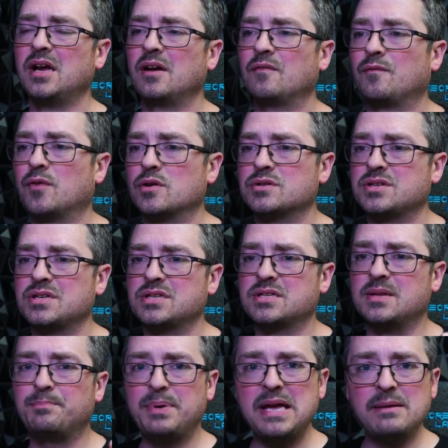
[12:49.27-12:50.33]
Versus
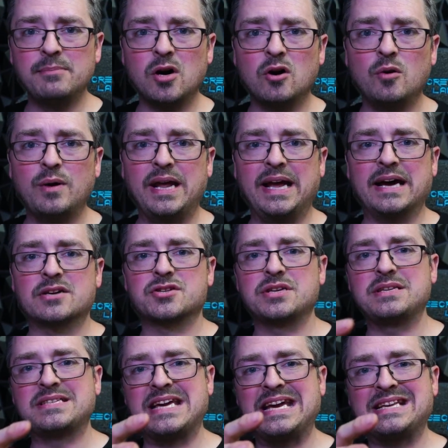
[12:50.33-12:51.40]
the BMO, it
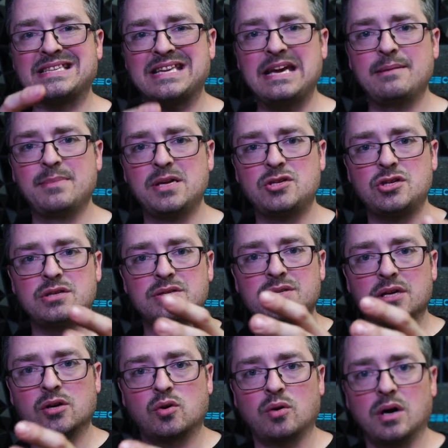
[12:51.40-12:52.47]
actually takes images
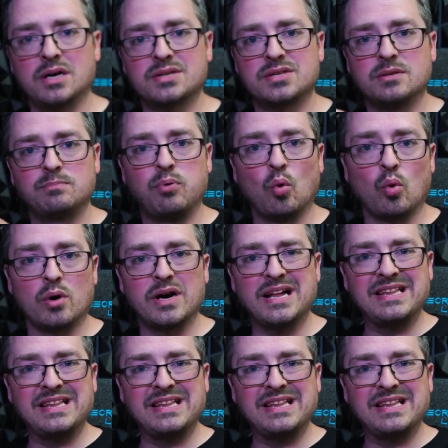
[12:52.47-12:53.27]
across the board,